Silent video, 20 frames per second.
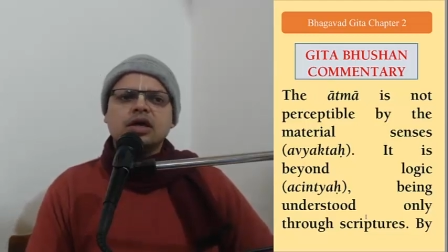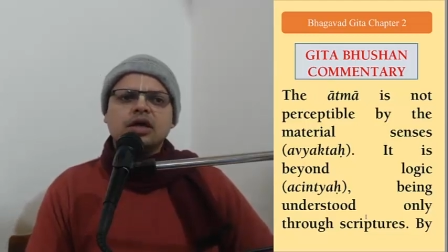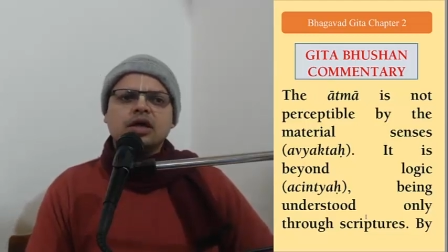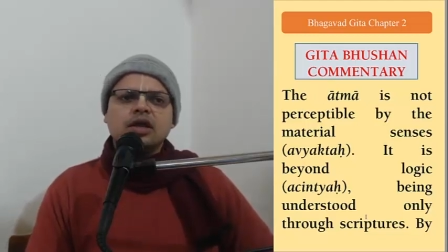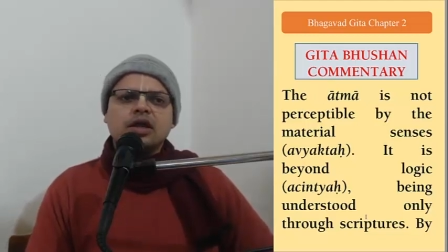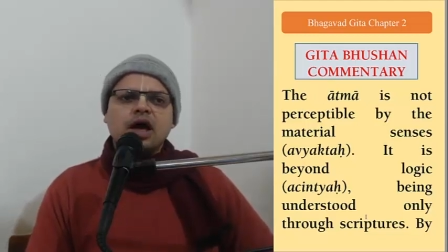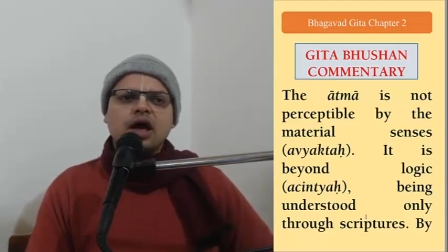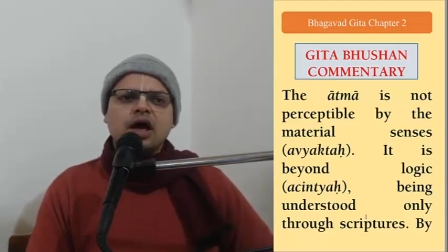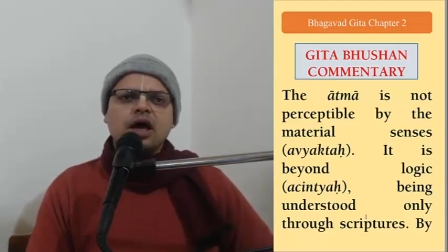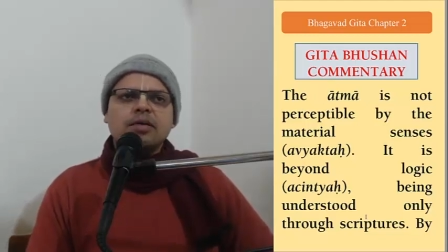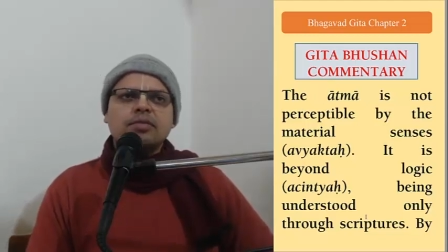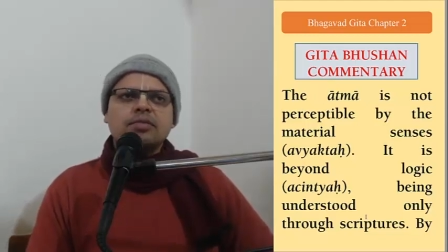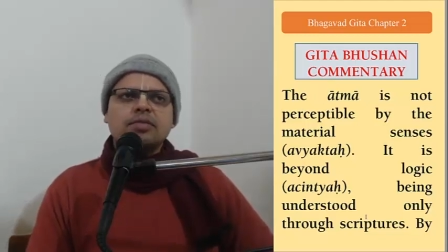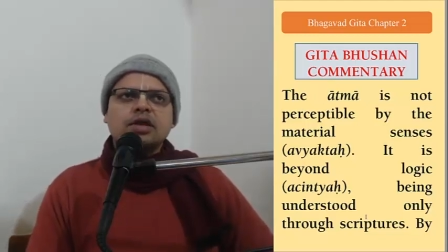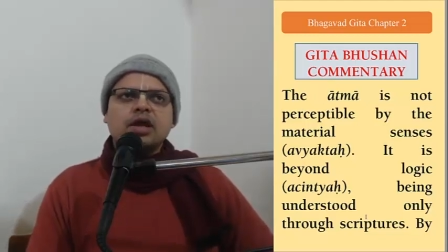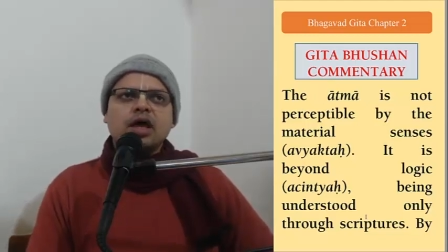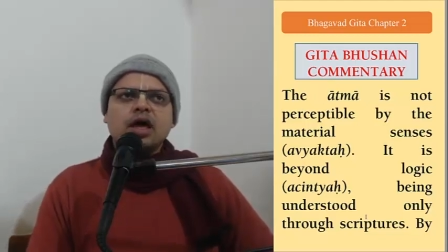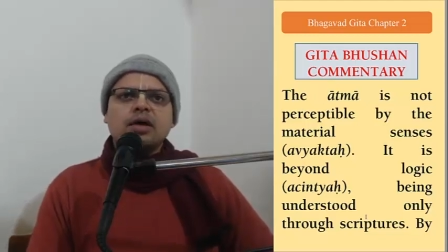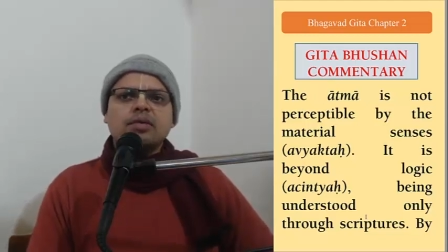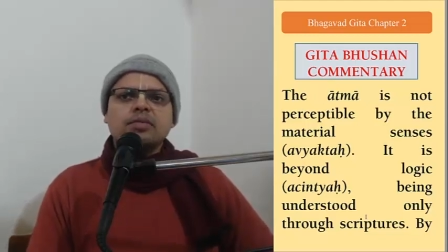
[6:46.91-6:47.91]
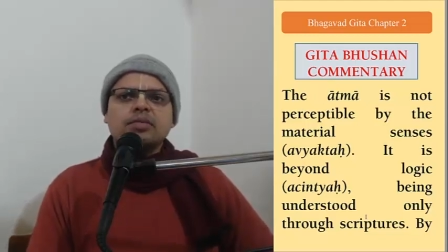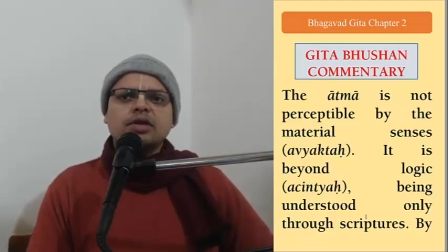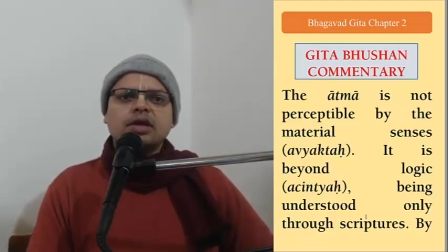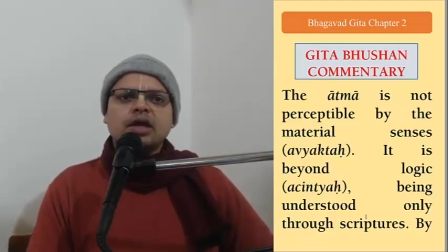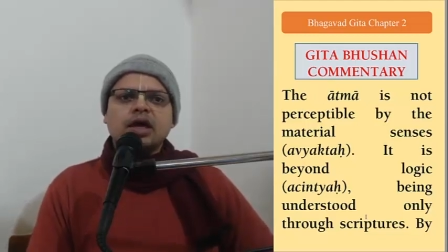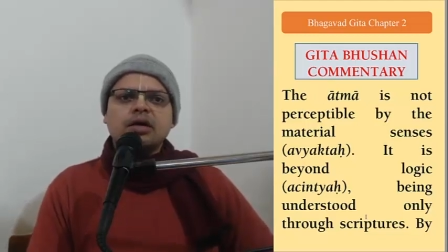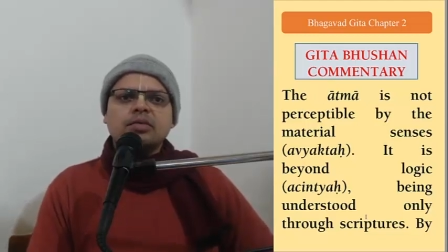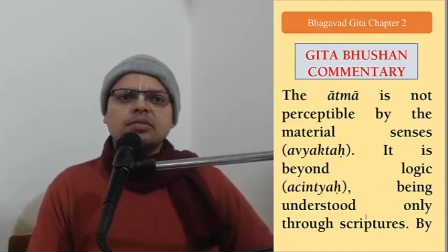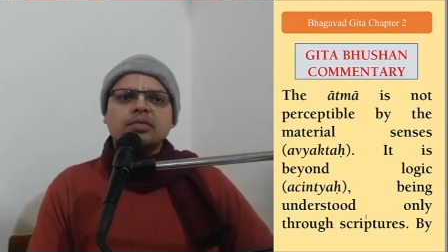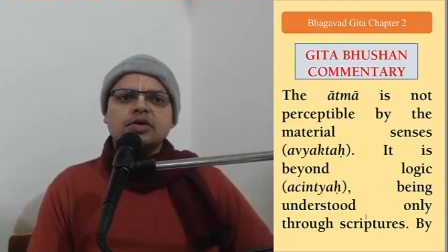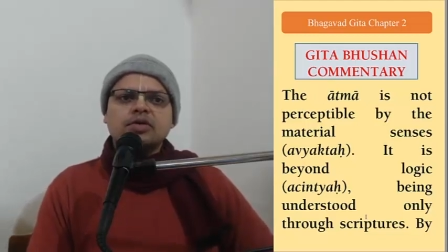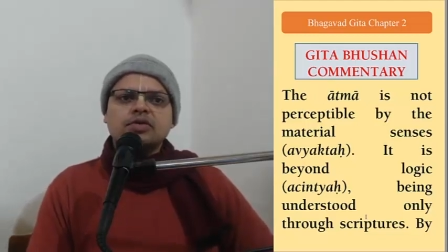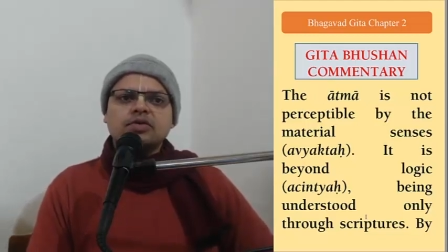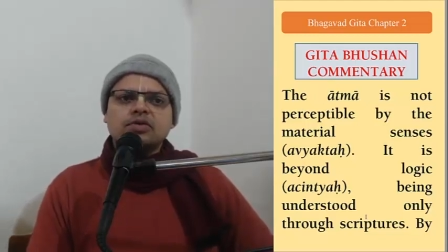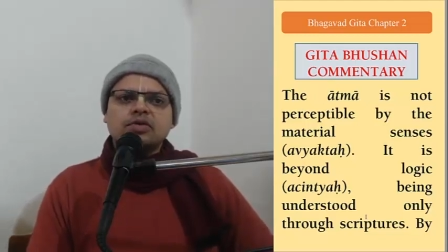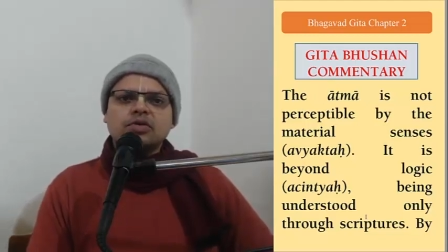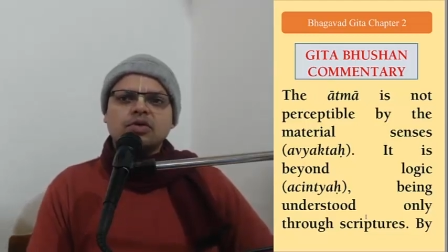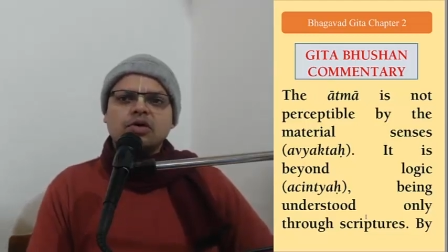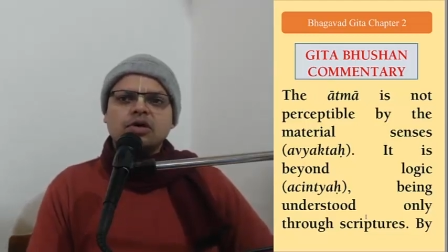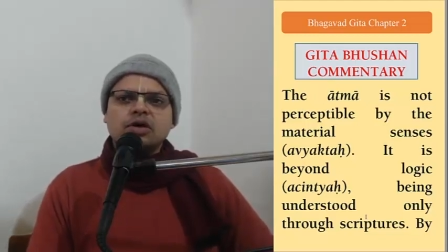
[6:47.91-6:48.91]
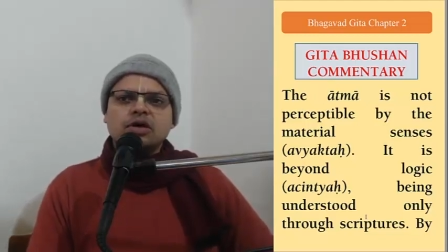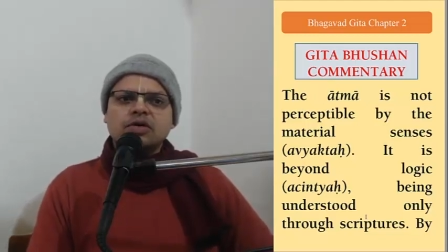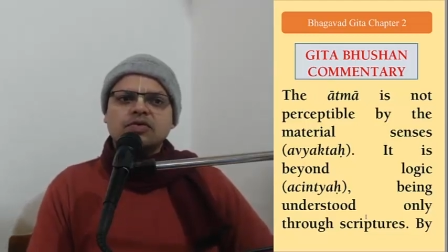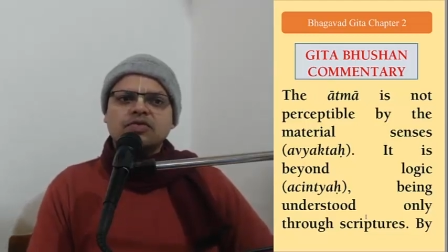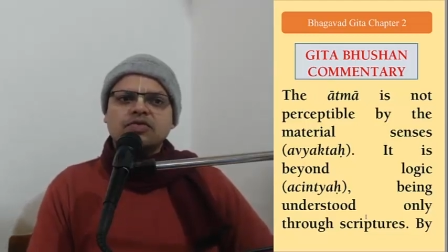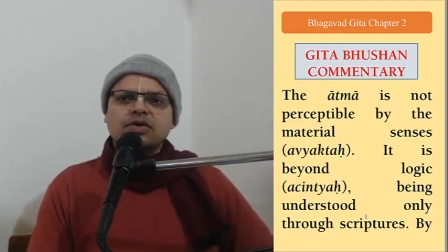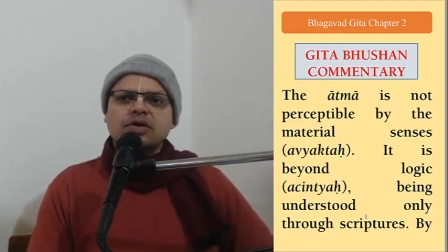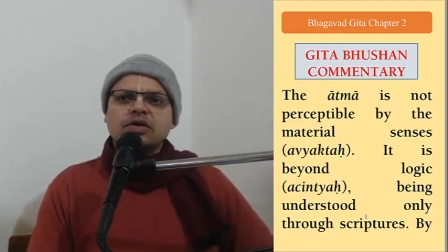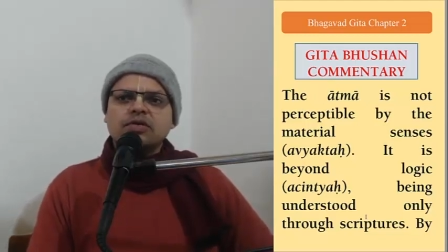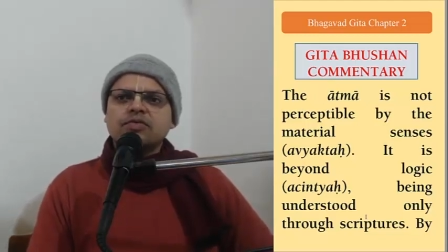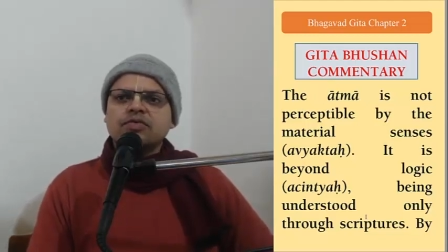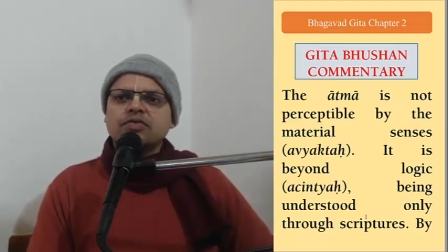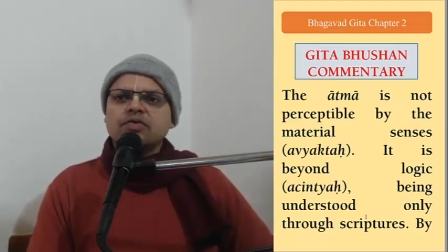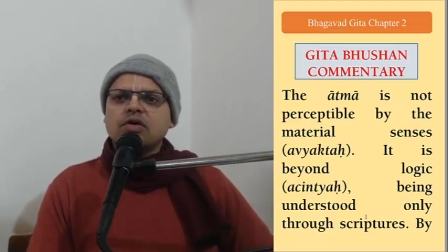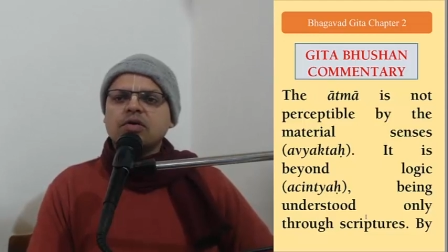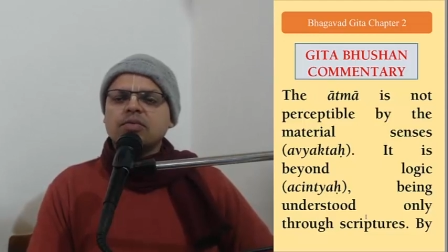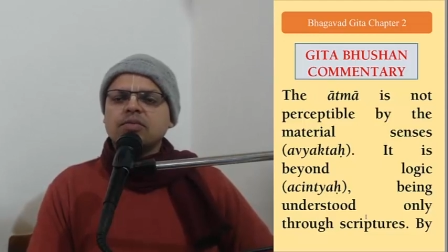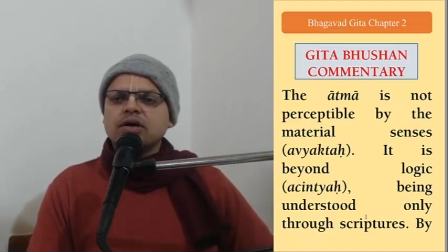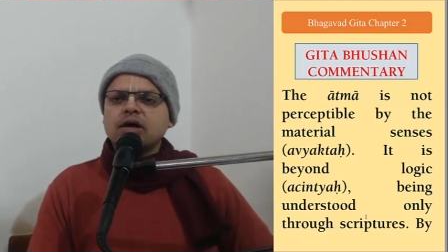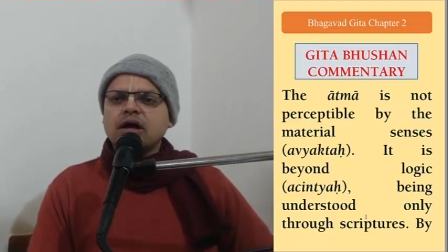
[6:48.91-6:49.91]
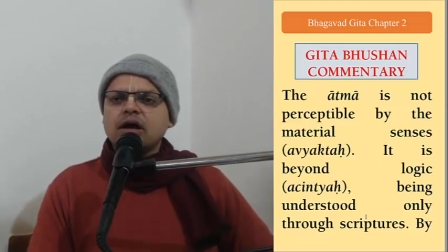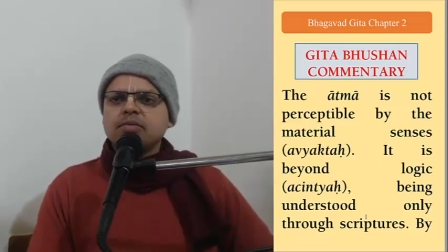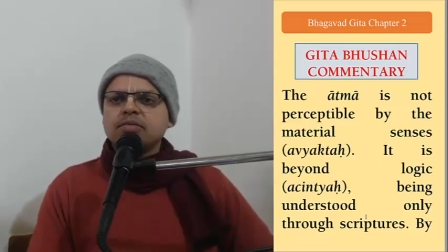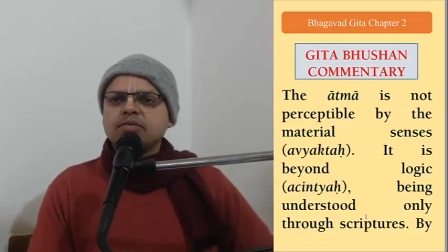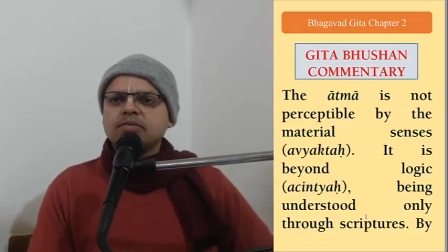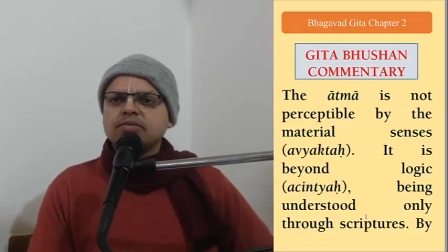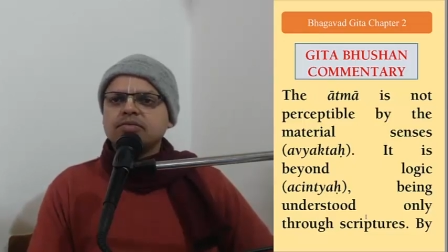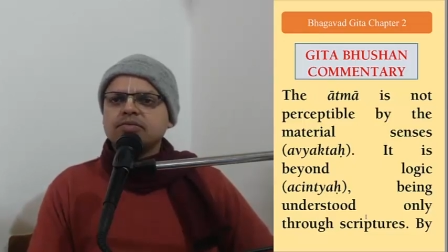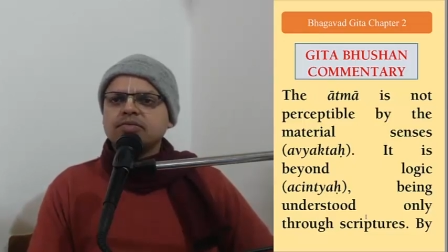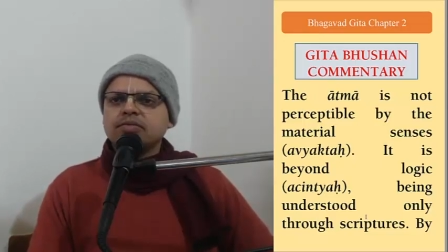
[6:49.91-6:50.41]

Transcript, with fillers: Ram, Ram, Ram is non different from Ram.